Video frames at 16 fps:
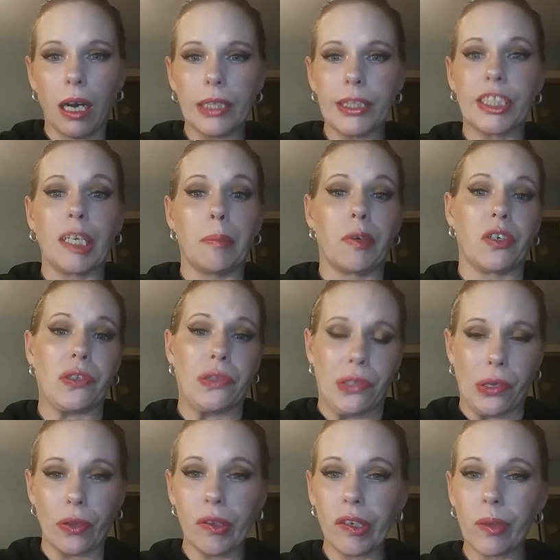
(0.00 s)
Some are
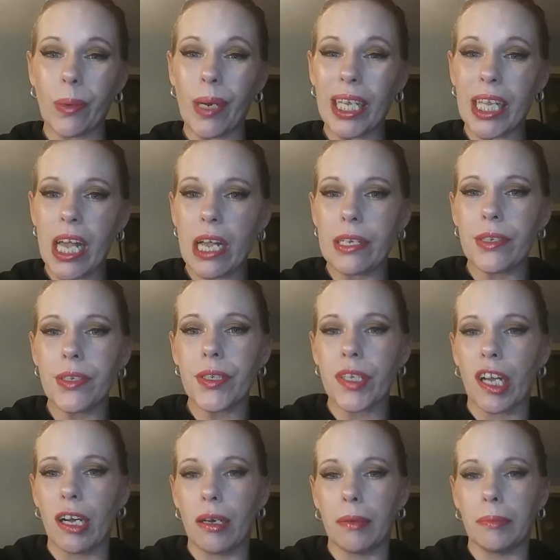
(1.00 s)
still on the wait list.
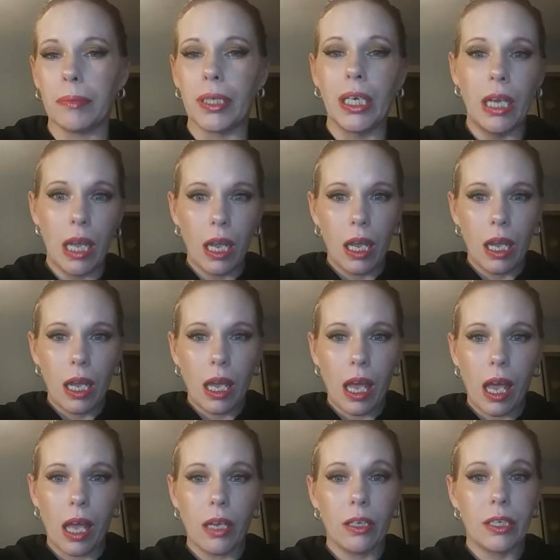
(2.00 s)
Some
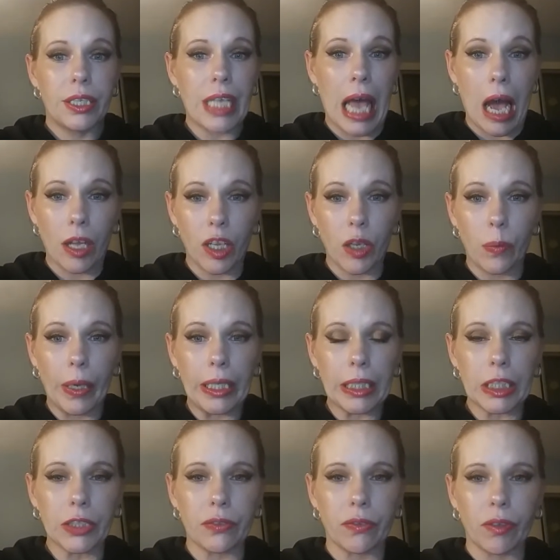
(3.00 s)
sat on the wait
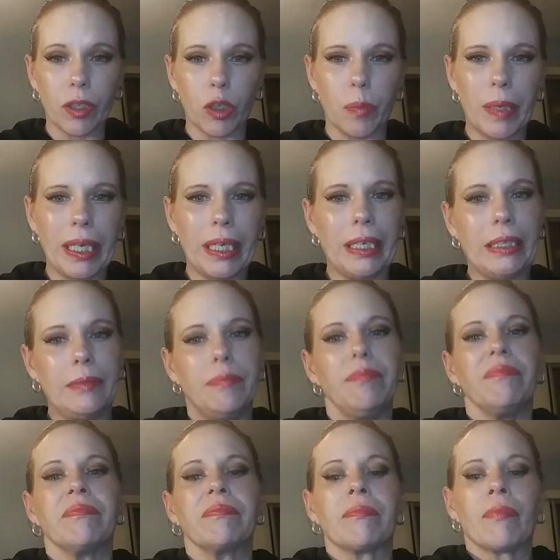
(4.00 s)
list for a little bit.
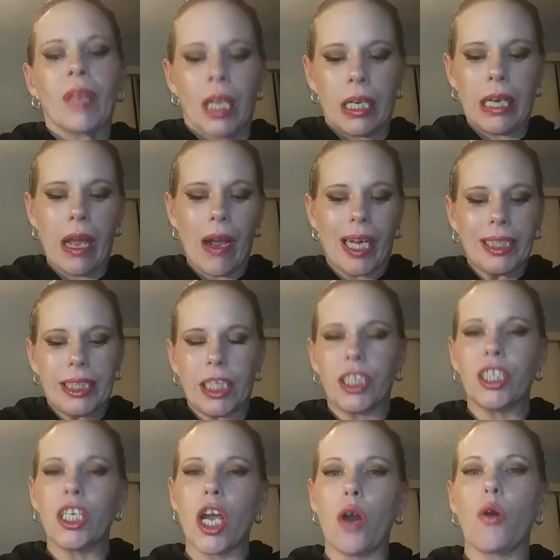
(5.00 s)
Now, I
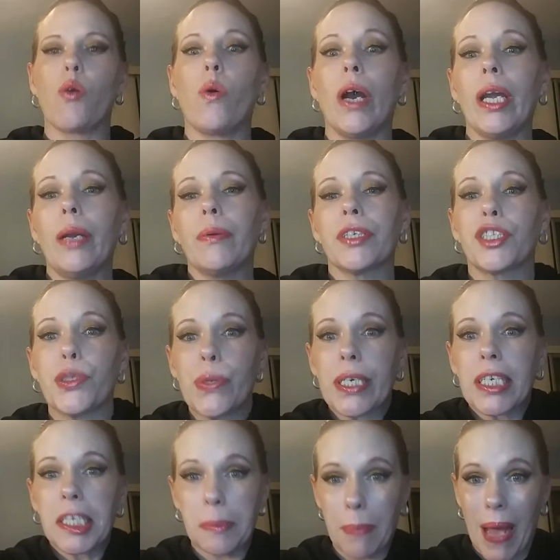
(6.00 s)
didn't know quite what to
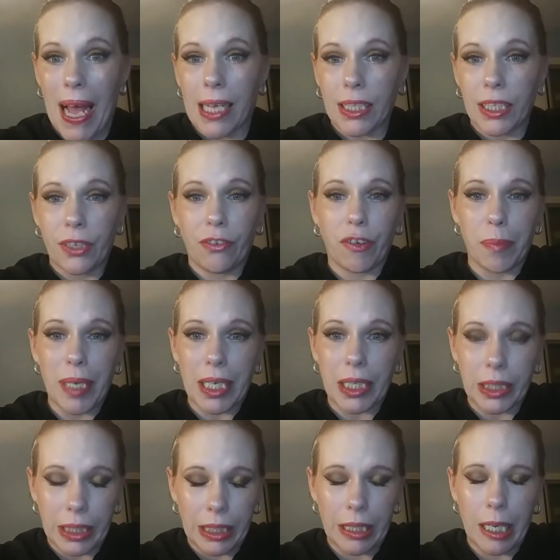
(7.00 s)
expect from
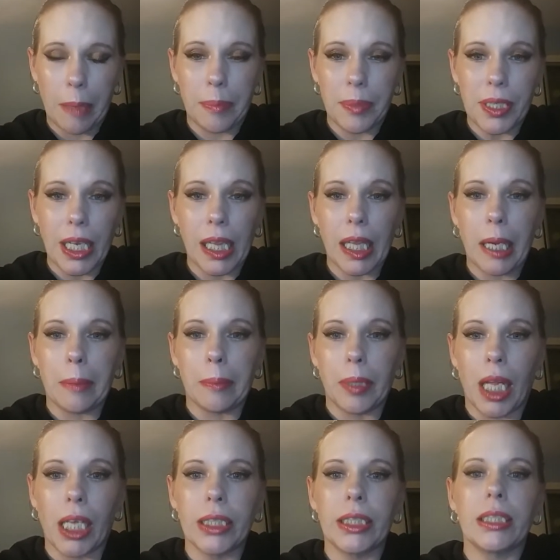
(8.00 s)
Ipsy Glam
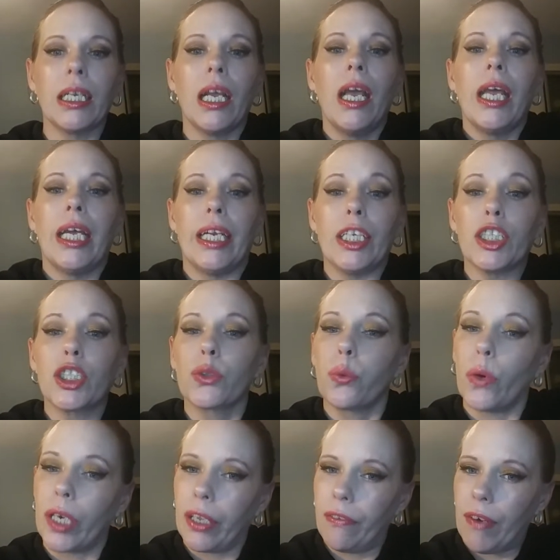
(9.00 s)
Plus. It is
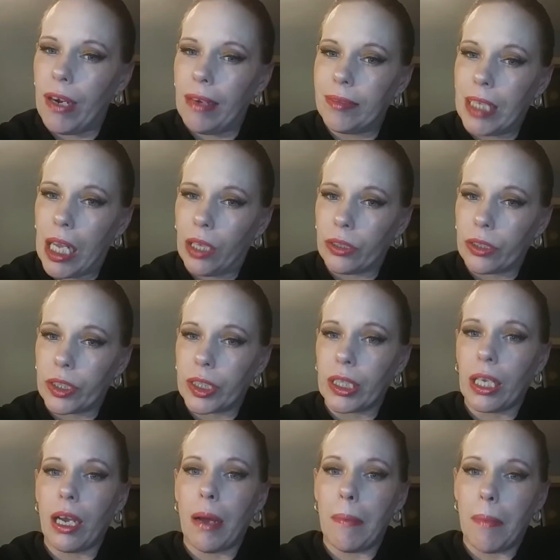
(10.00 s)
$25
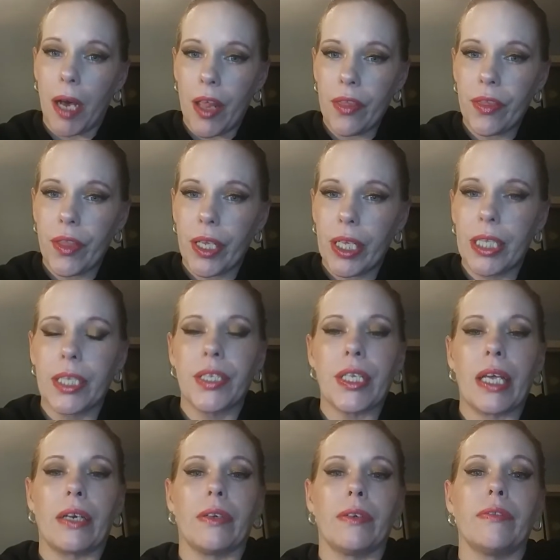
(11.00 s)
a month
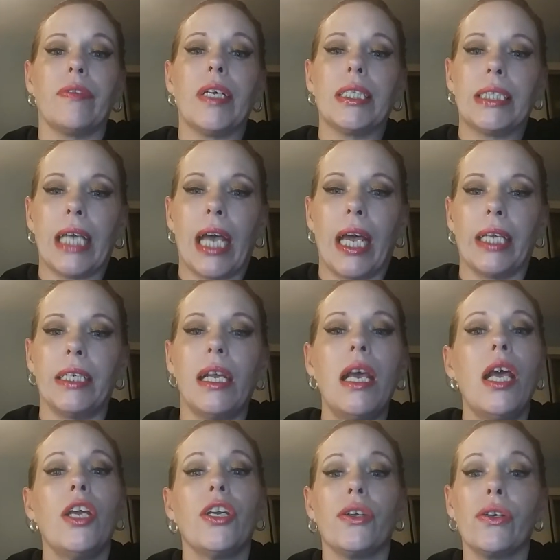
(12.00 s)
instead of $10.
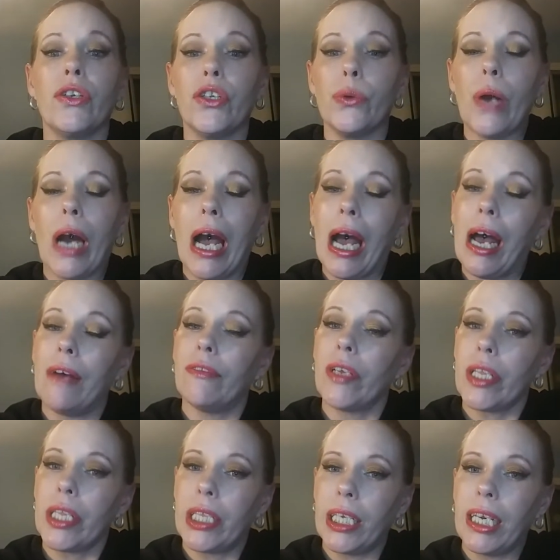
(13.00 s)
You do have
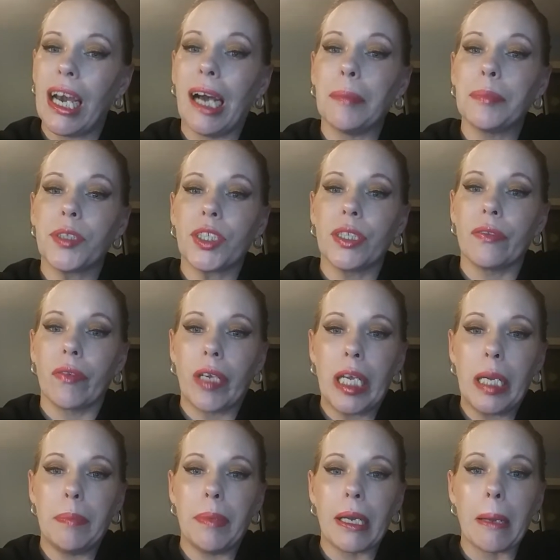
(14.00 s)
the option of
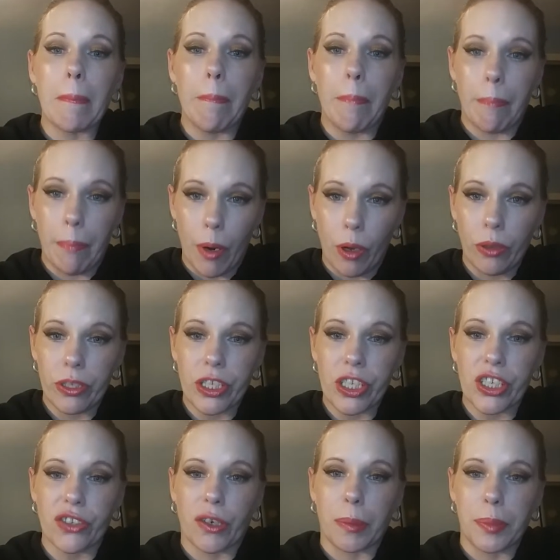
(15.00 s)
keeping both
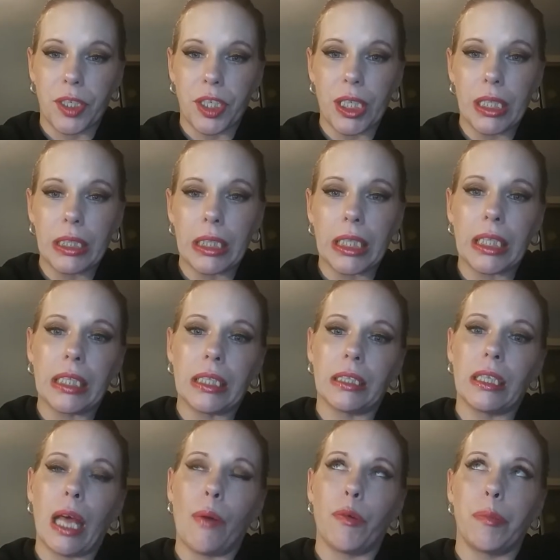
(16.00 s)
subscriptions, and
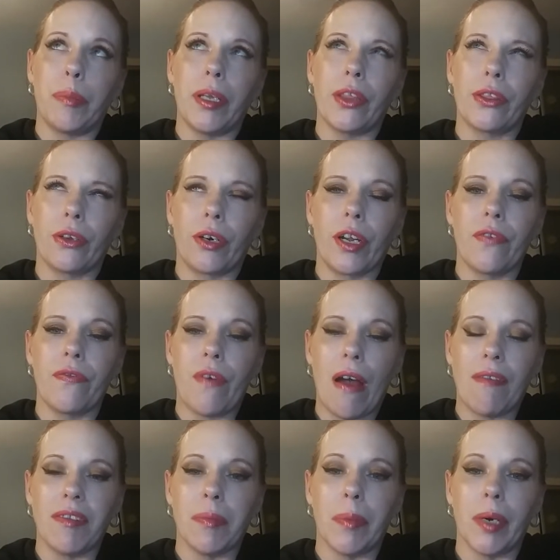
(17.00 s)
that would be
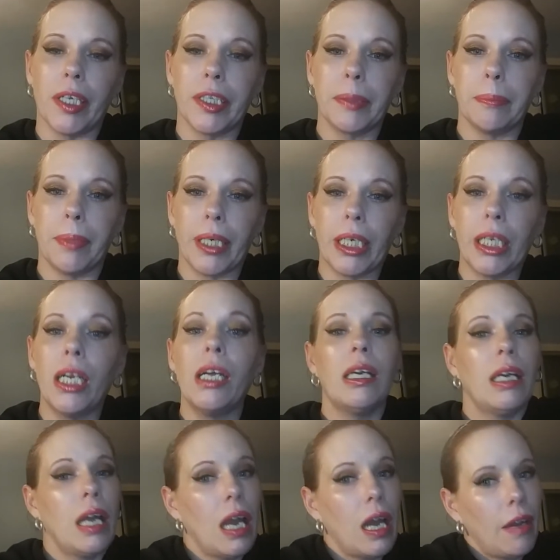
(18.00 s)
$35 a month. But I
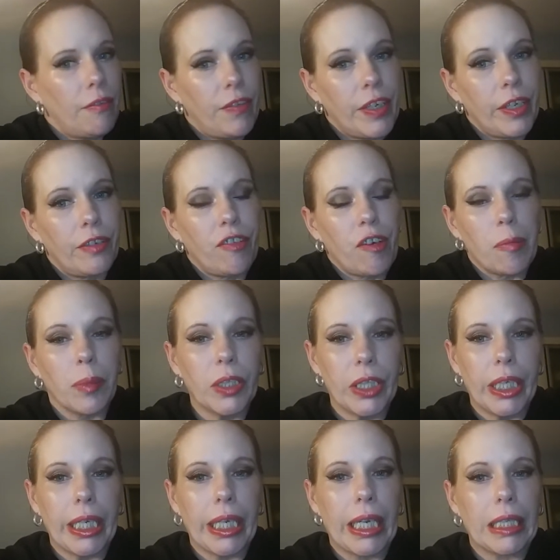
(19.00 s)
figure if I'm
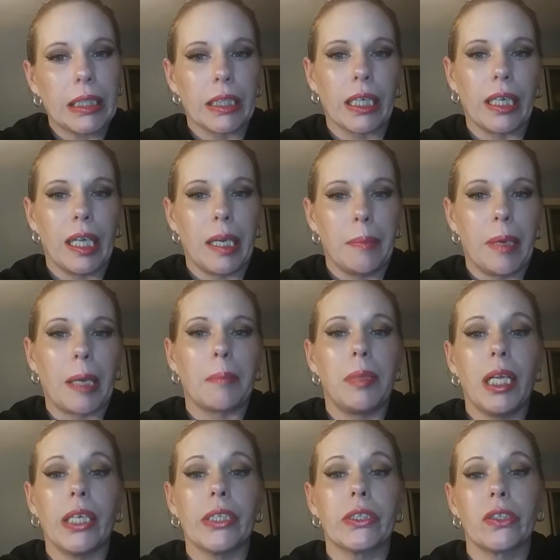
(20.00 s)
going to get the Glam Bag
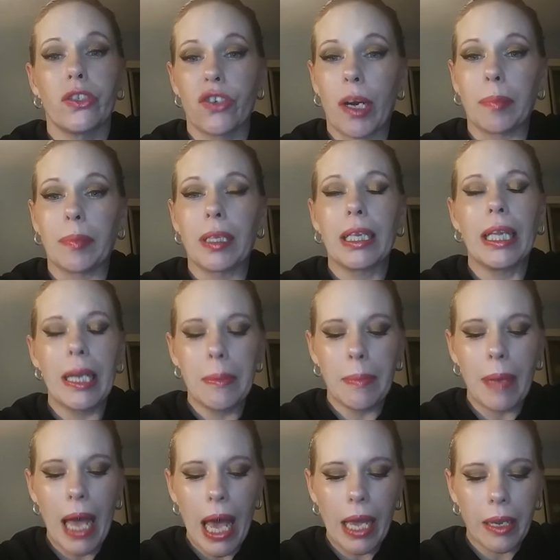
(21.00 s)
Plus, I'll drop the Glam
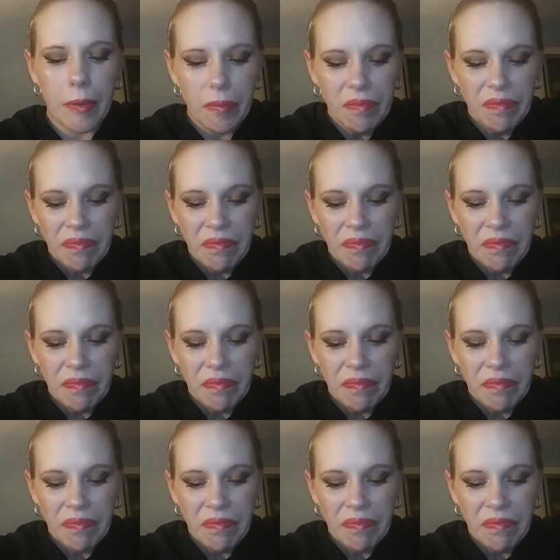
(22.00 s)
Bag.